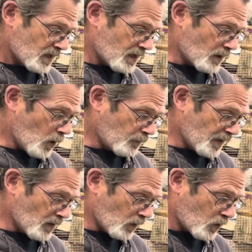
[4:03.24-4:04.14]
and hopefully I
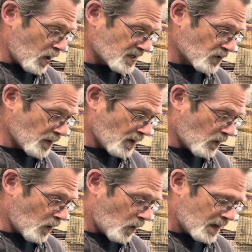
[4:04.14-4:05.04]
don't cross in another
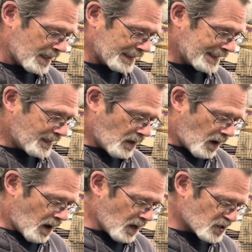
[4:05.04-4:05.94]
hole.
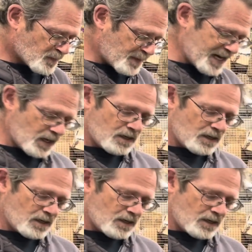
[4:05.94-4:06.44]
On speed